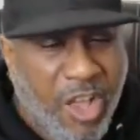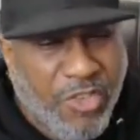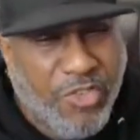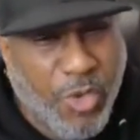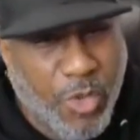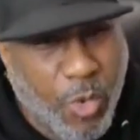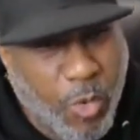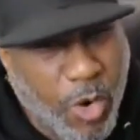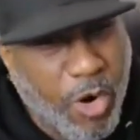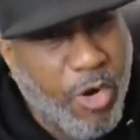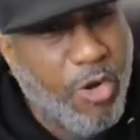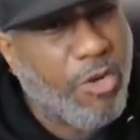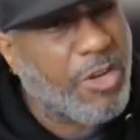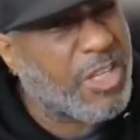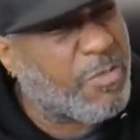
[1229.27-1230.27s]
So the
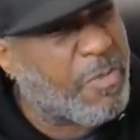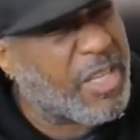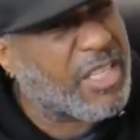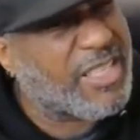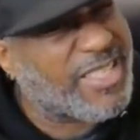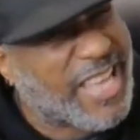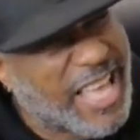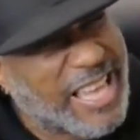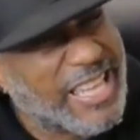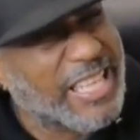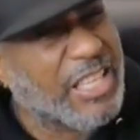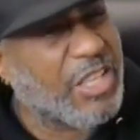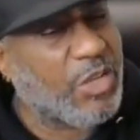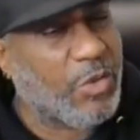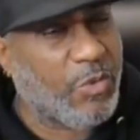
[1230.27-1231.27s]
world has been
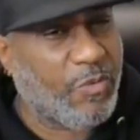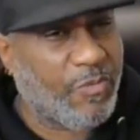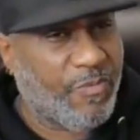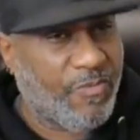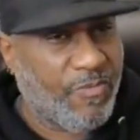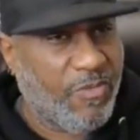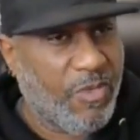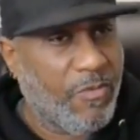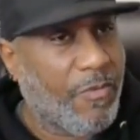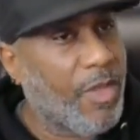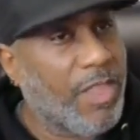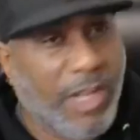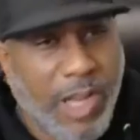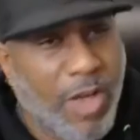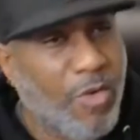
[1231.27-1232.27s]
telling you for
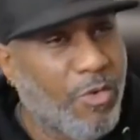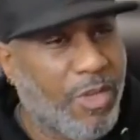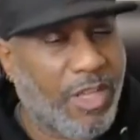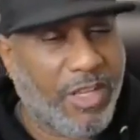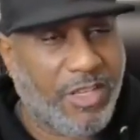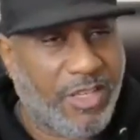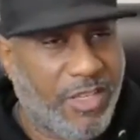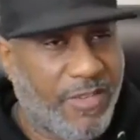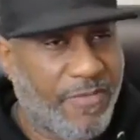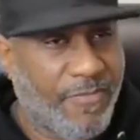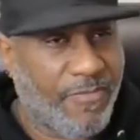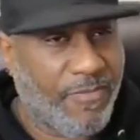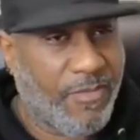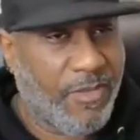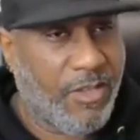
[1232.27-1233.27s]
the longest
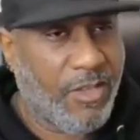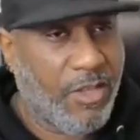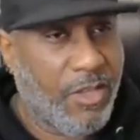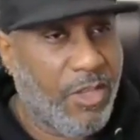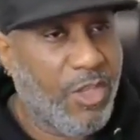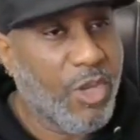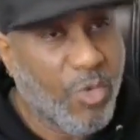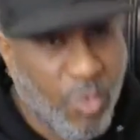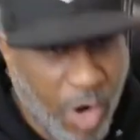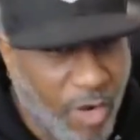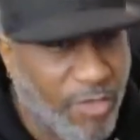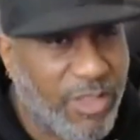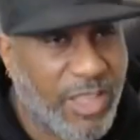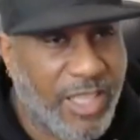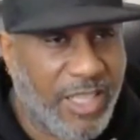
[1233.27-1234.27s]
you're
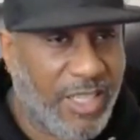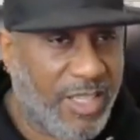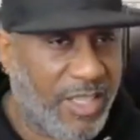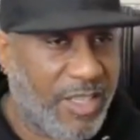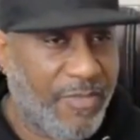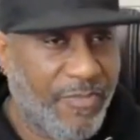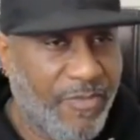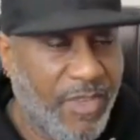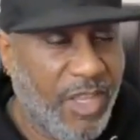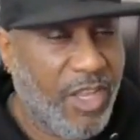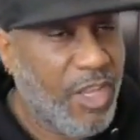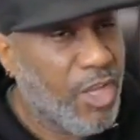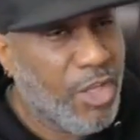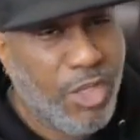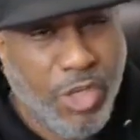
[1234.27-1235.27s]
worthless,
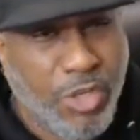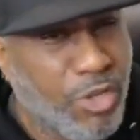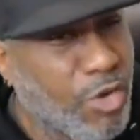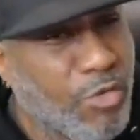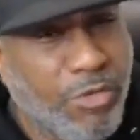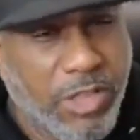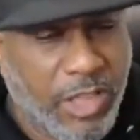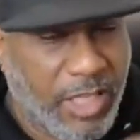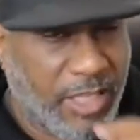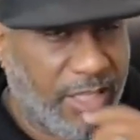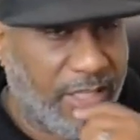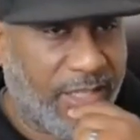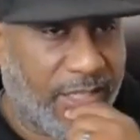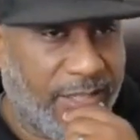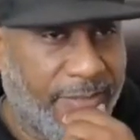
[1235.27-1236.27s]
you're
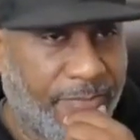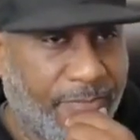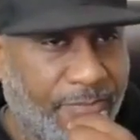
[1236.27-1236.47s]
youthless,